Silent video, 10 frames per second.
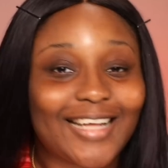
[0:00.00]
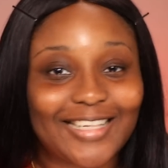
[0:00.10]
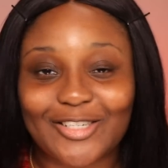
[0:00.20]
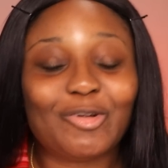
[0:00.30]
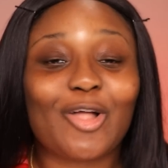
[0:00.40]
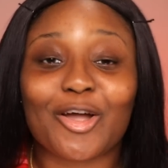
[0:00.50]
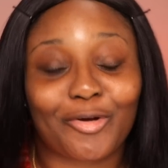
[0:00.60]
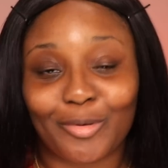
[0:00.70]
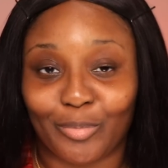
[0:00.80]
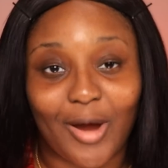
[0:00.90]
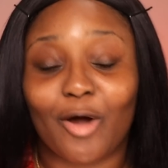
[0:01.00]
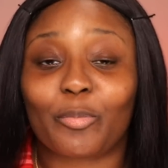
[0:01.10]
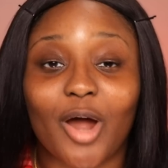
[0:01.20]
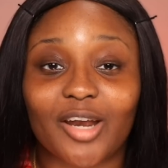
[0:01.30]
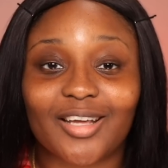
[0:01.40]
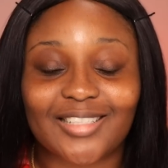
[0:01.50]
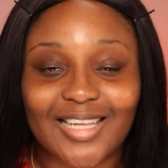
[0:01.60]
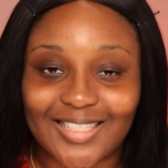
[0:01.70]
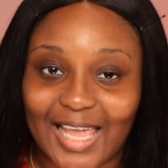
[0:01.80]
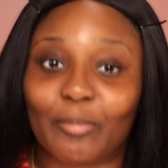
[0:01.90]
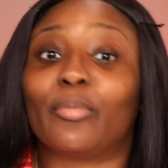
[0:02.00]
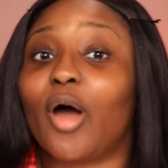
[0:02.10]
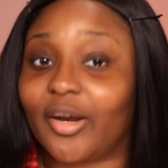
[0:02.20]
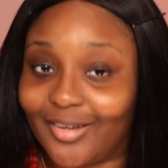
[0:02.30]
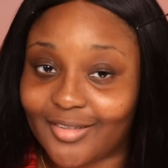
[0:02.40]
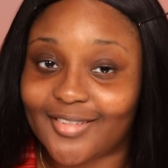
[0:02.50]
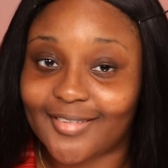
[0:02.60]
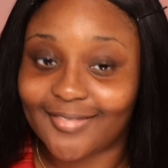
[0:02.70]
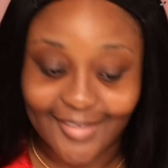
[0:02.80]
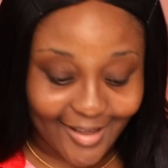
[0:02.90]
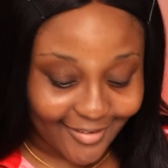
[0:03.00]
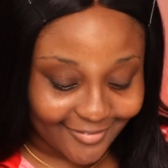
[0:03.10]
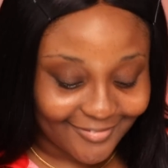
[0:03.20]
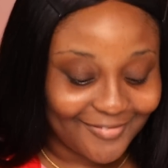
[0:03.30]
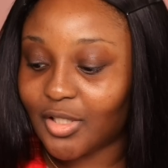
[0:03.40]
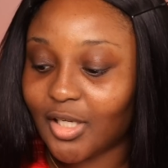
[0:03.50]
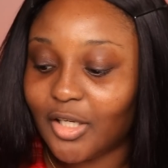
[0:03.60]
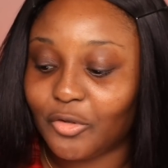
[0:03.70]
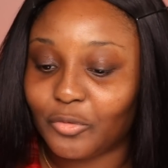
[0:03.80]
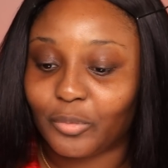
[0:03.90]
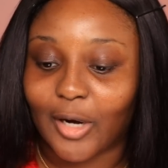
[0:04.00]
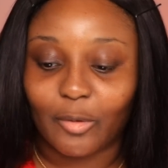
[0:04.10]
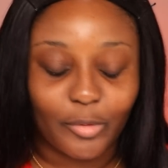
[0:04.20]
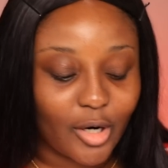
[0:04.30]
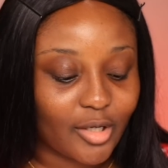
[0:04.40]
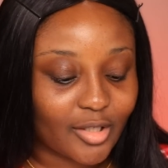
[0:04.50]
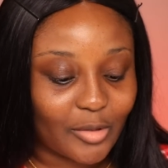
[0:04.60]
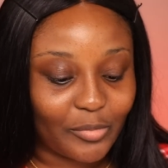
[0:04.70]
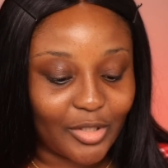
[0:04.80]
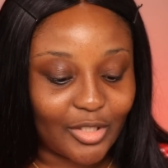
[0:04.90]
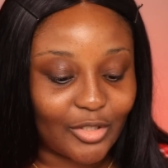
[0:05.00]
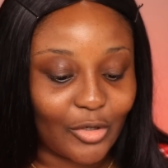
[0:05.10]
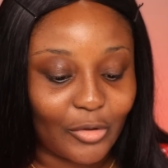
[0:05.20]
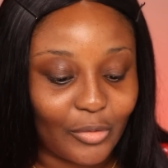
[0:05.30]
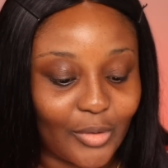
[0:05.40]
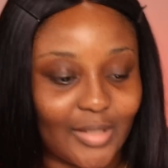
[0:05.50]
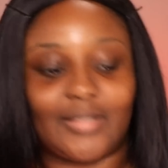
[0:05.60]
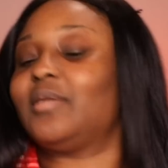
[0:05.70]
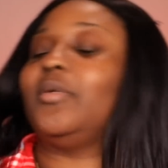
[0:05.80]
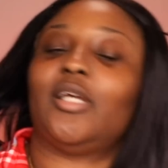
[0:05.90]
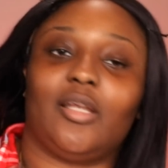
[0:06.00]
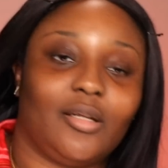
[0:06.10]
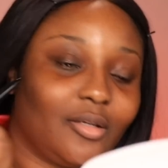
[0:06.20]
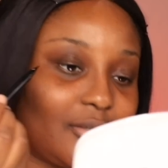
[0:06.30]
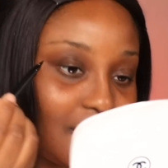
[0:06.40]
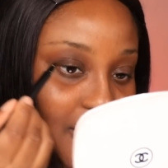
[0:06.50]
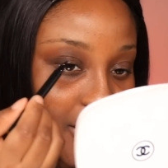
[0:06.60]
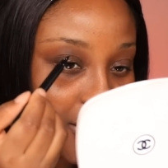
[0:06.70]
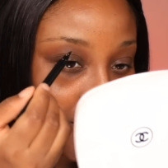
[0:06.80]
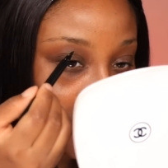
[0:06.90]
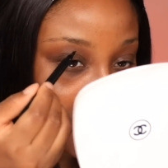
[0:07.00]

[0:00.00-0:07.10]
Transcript: It's no longer a brow product, it's a product, okay? Using a new brow product can be so intimidating, okay?